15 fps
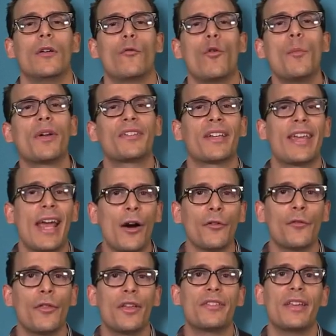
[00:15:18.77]
We must
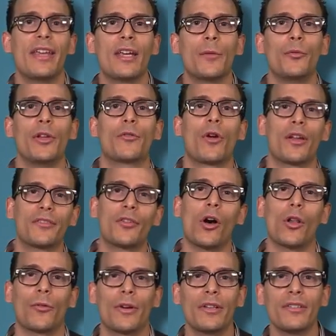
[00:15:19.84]
account for this incomplete
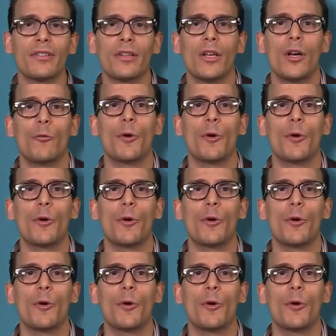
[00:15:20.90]
cross-tolerance